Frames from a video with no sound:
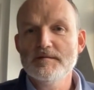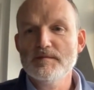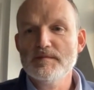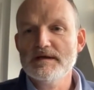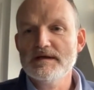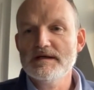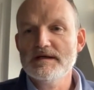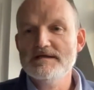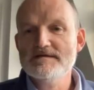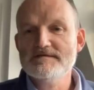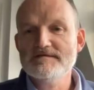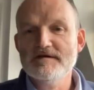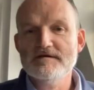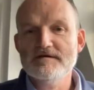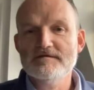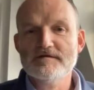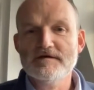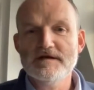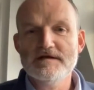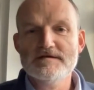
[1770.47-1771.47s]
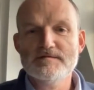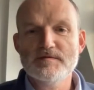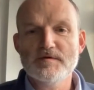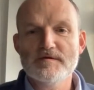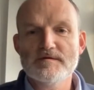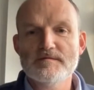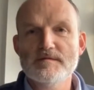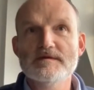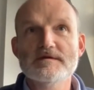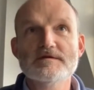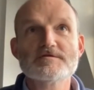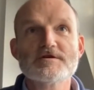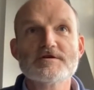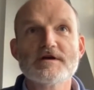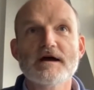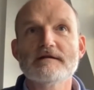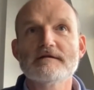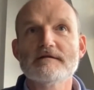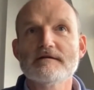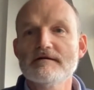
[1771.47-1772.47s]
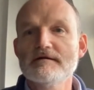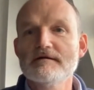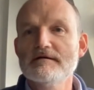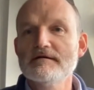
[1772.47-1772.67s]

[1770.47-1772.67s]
please feel free to put them in the chat.